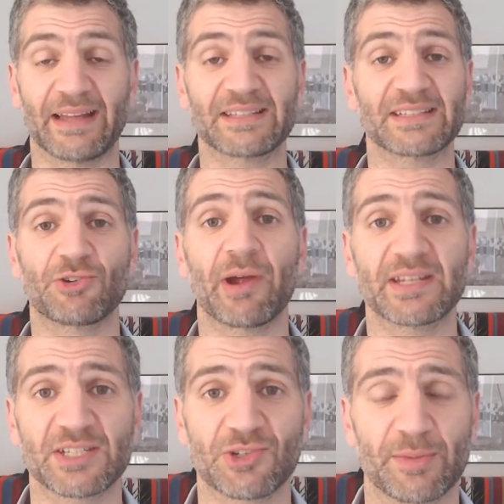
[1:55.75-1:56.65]
that's a great
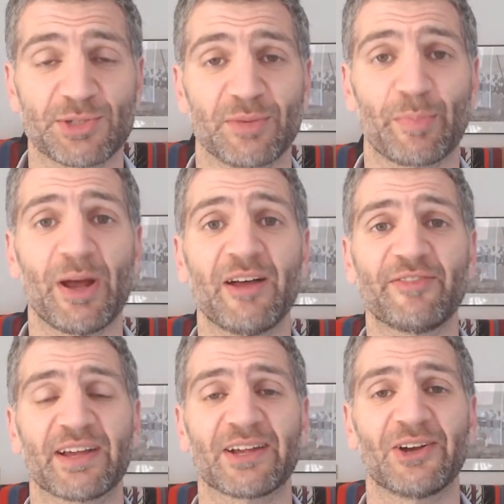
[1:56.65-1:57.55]
description.
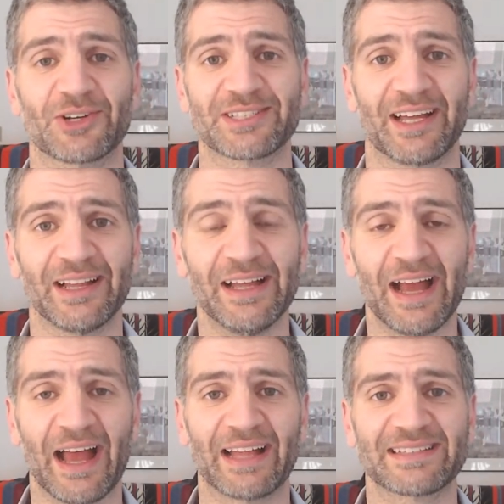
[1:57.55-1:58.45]
Perfect cocktail.
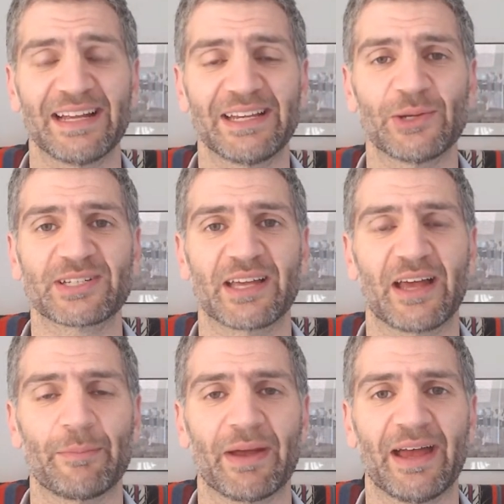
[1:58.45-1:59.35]
I'll tell you a
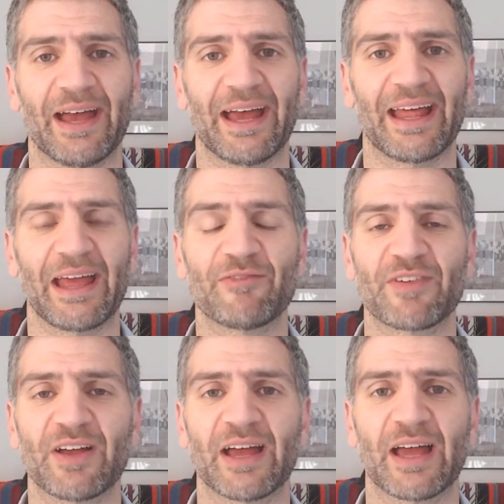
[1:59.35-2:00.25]
time of
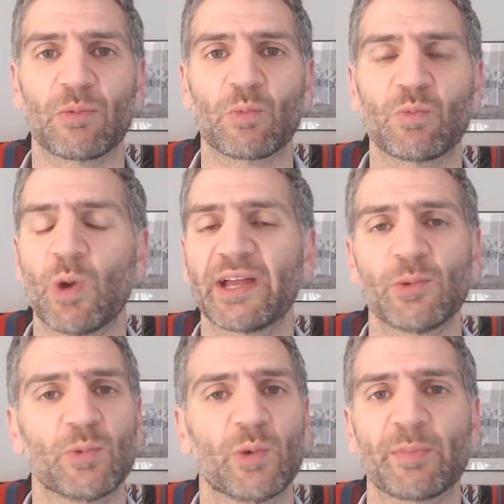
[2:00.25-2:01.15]

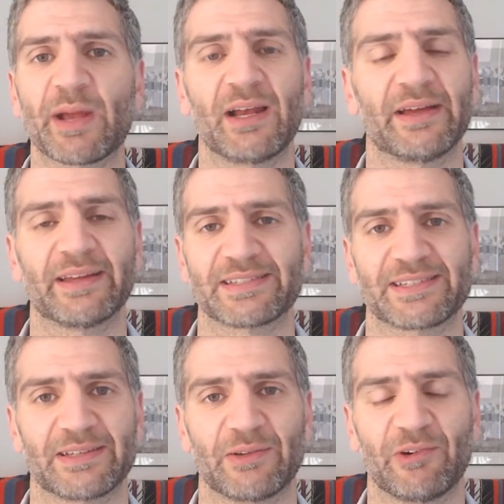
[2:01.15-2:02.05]
working with one of my
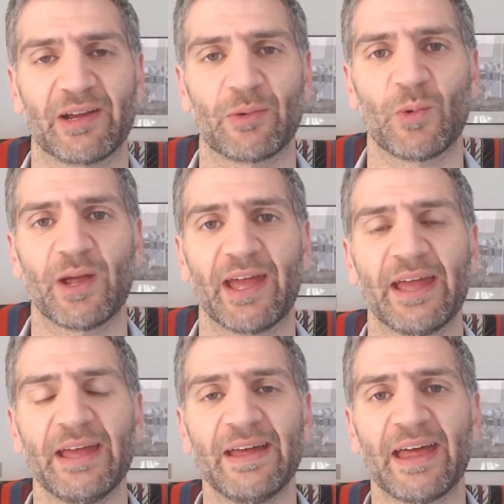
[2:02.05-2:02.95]
clients, right, where
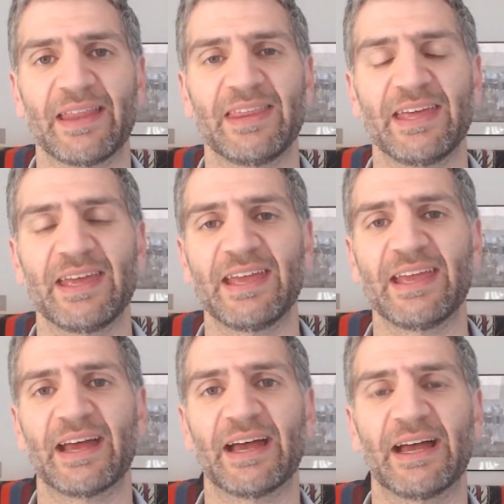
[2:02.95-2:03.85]
the